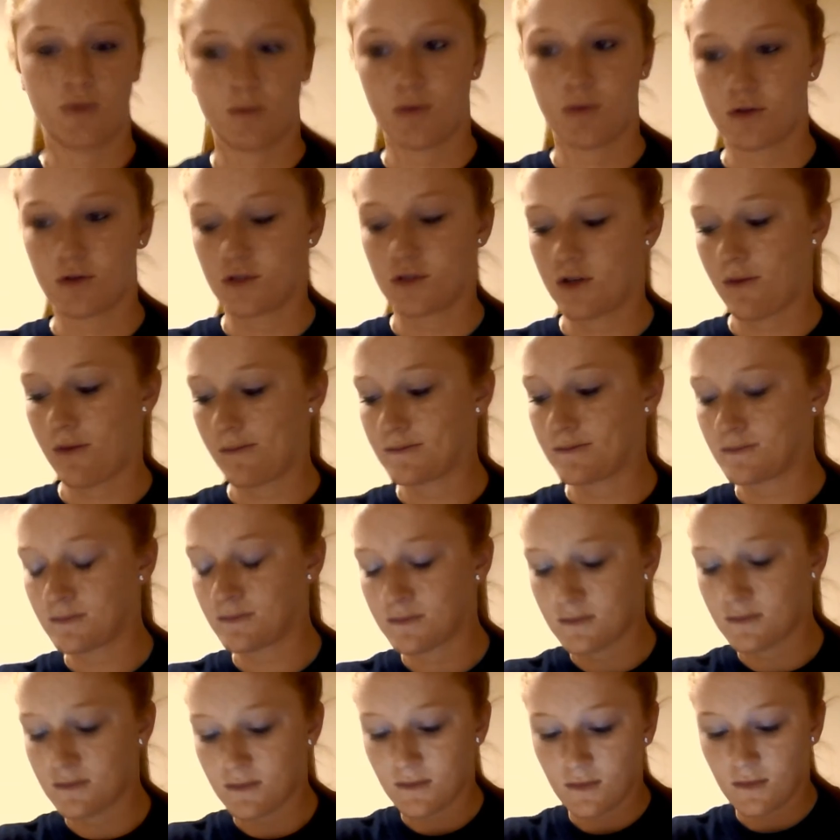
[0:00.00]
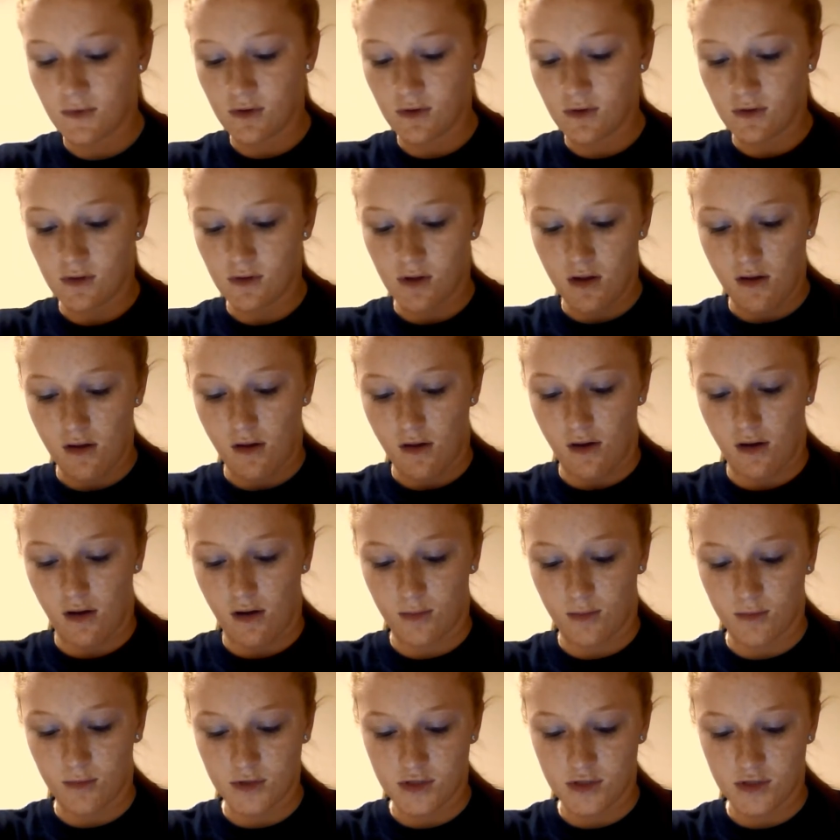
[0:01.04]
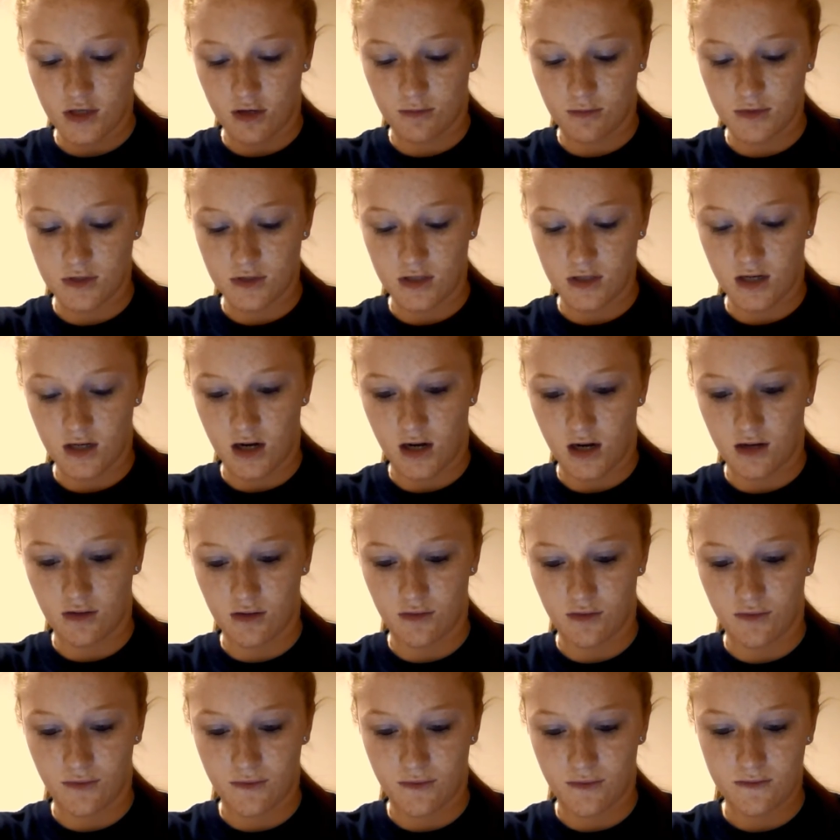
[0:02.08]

push-up, which helped to kind of